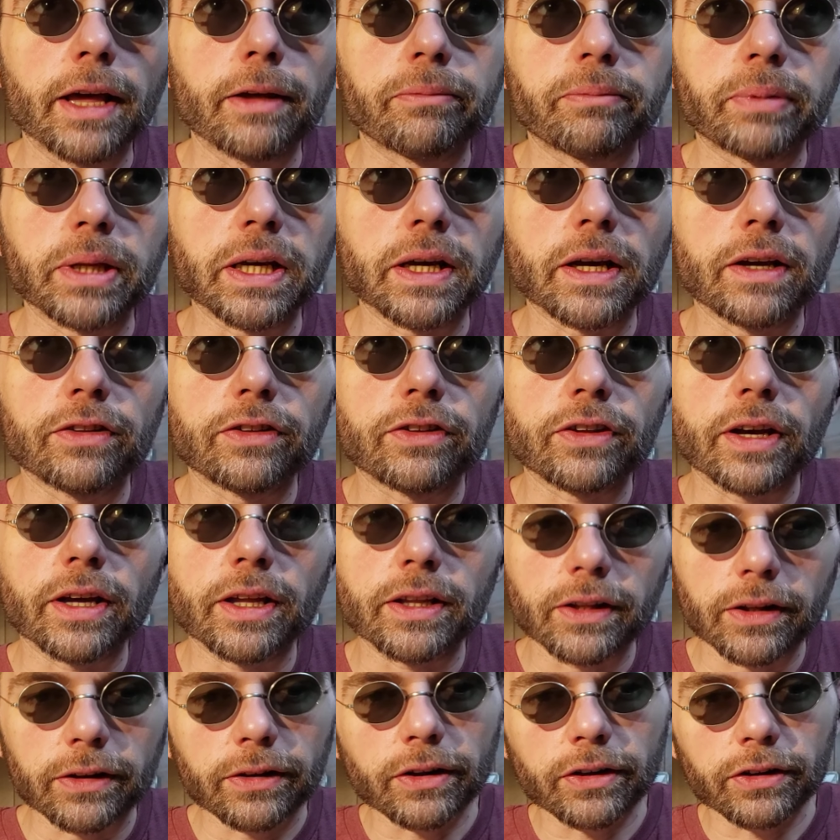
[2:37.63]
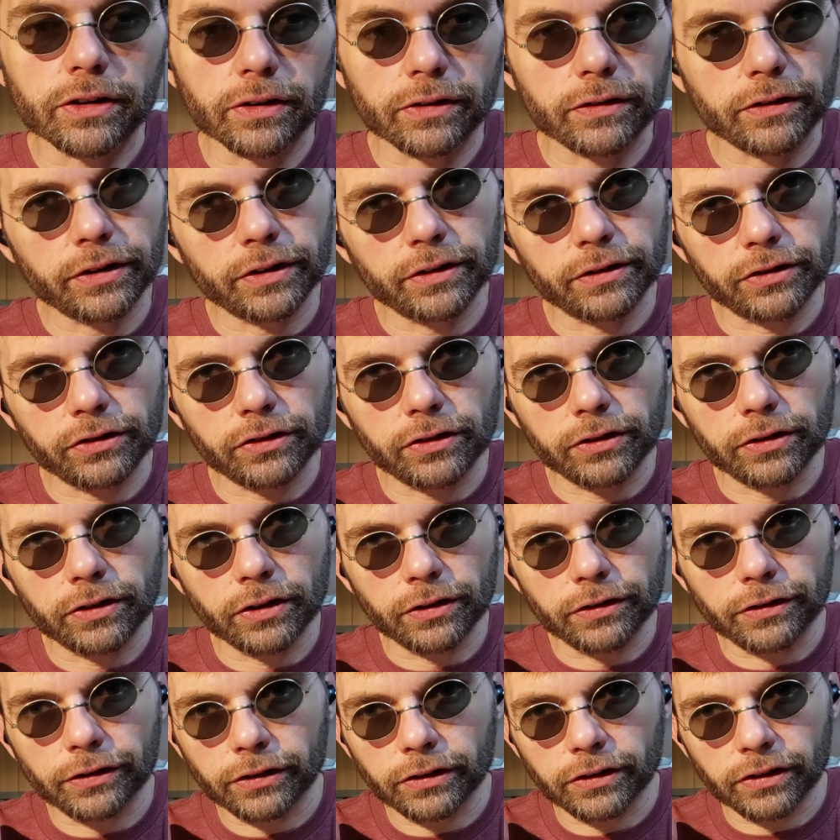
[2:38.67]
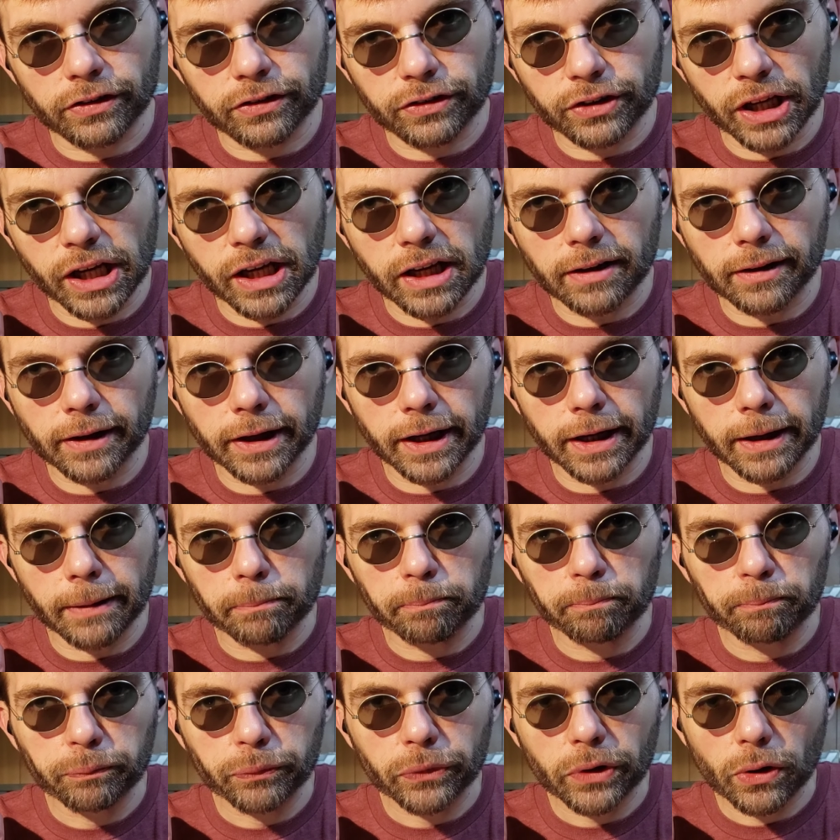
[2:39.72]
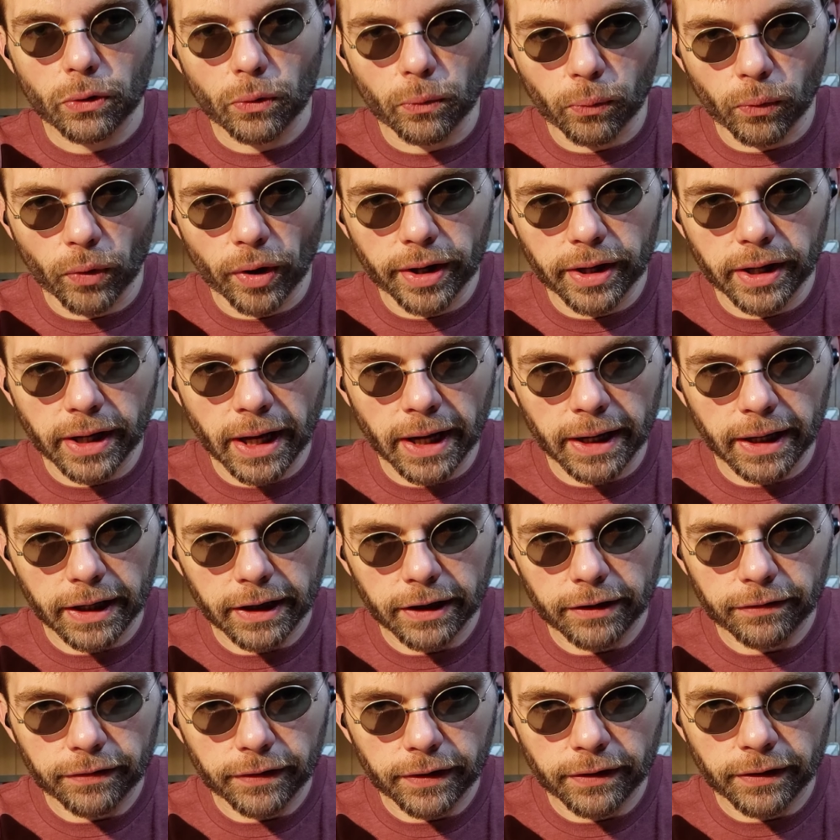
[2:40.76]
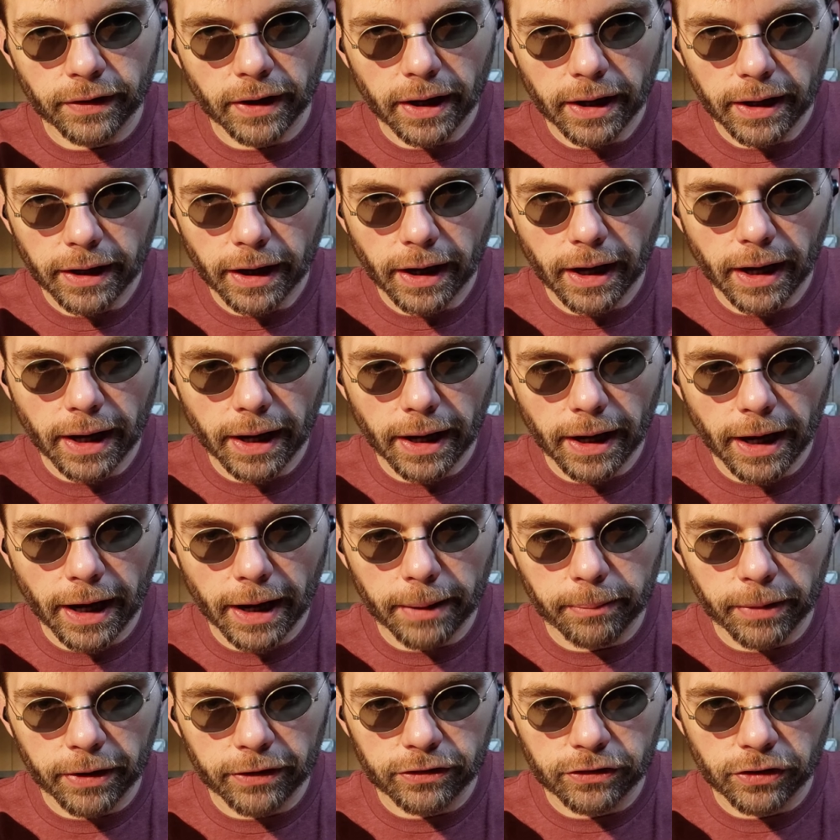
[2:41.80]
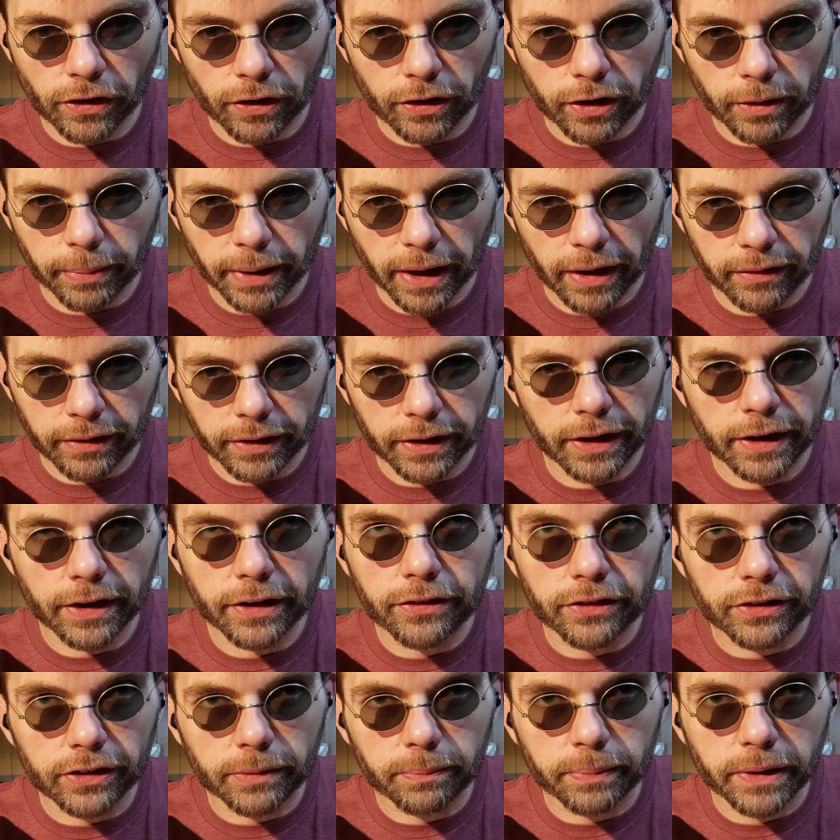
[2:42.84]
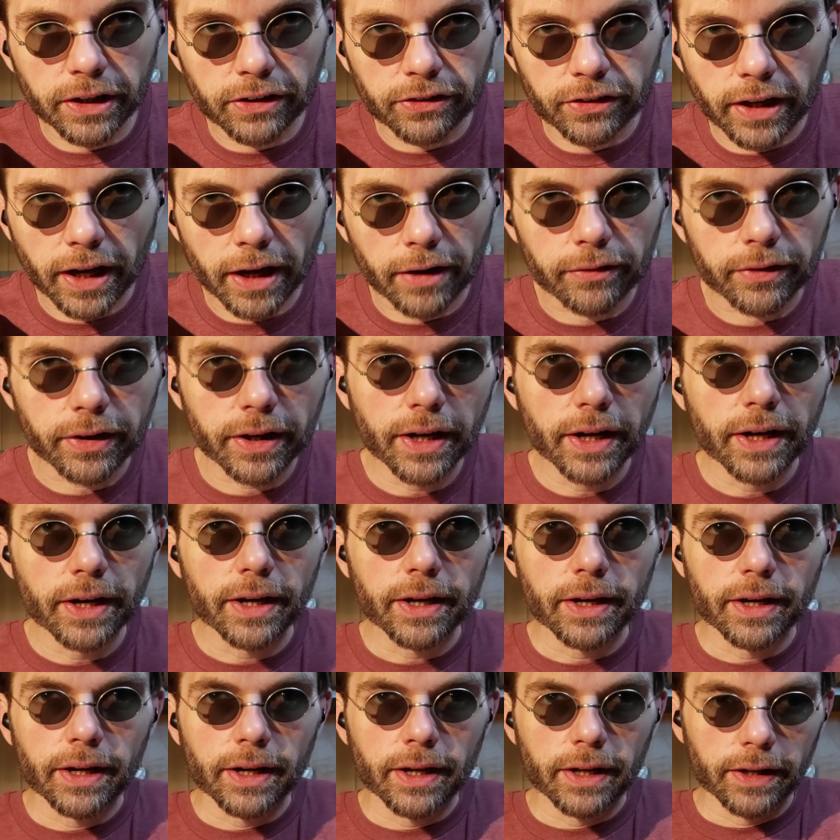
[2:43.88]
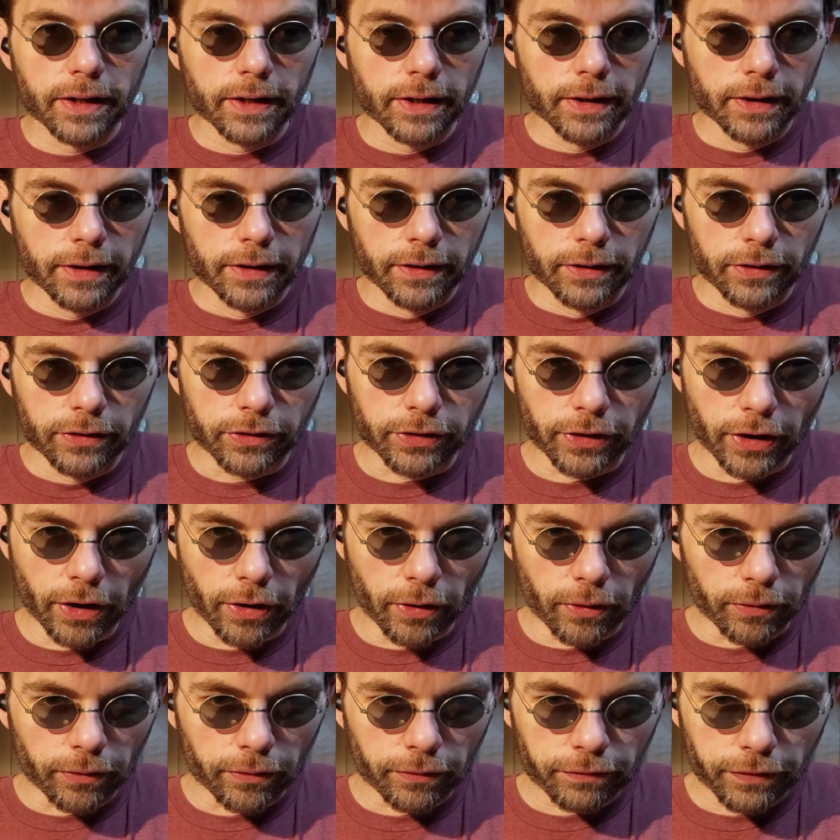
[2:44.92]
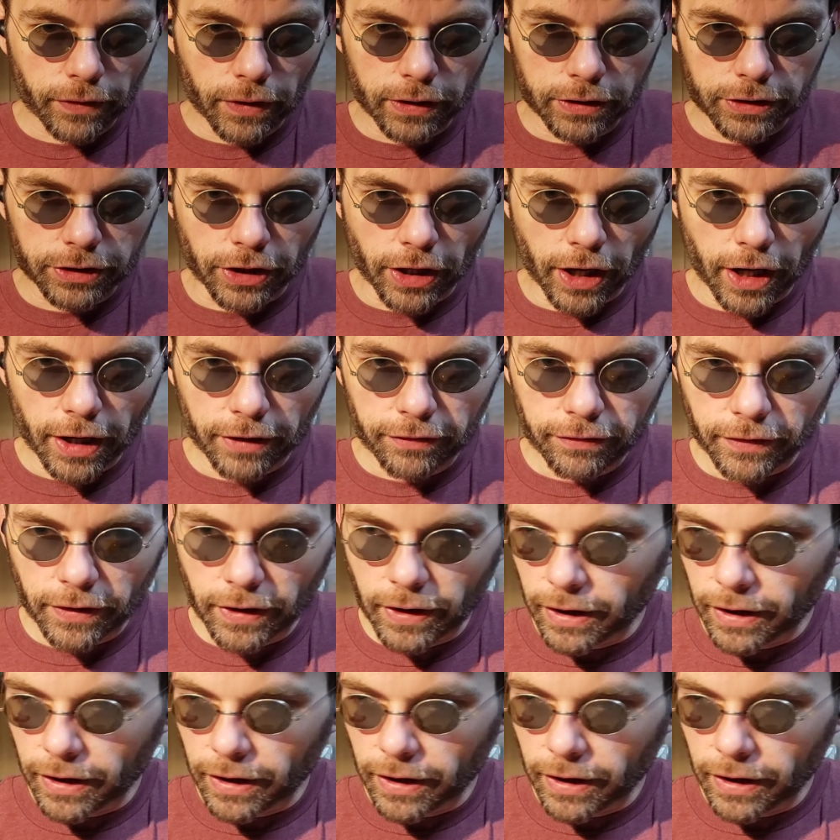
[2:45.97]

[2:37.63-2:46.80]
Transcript: because there's distinctly one negative that I must talk about, and it isn't the piece count. So first off,